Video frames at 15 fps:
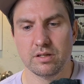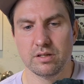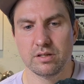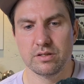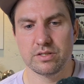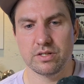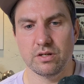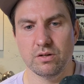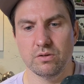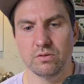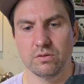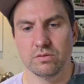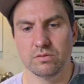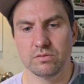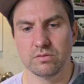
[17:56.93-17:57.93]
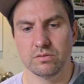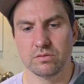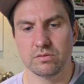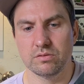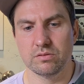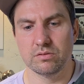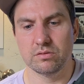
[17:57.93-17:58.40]
so
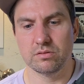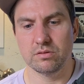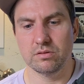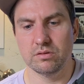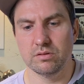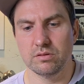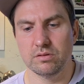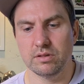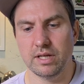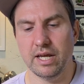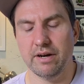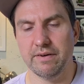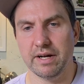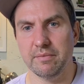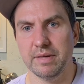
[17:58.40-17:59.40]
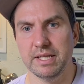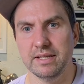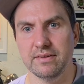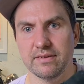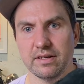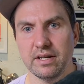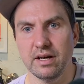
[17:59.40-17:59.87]
can't recommend
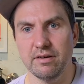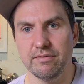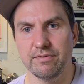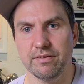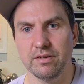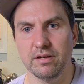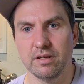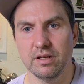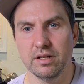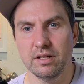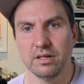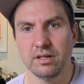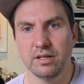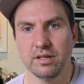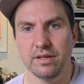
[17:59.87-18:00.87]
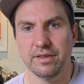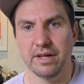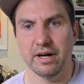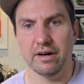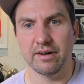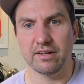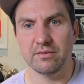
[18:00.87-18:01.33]
these enough. They
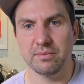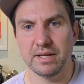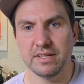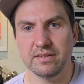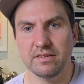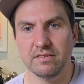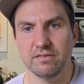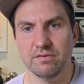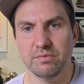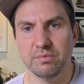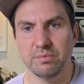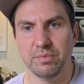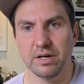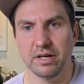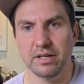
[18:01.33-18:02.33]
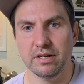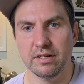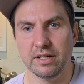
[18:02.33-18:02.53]
are expensive, but